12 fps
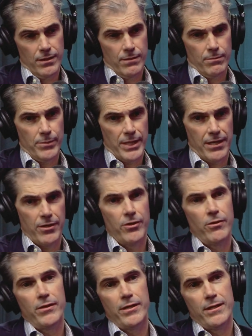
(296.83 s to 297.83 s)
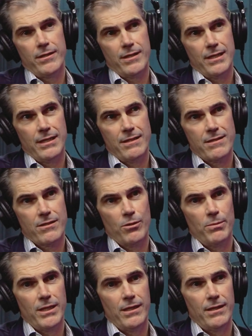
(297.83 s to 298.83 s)
but I don't know that it is going to
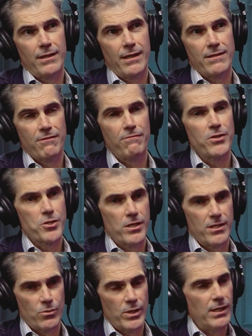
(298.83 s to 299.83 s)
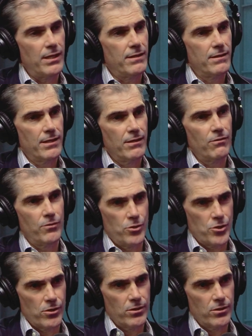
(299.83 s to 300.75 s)
be as efficient as we need in the future.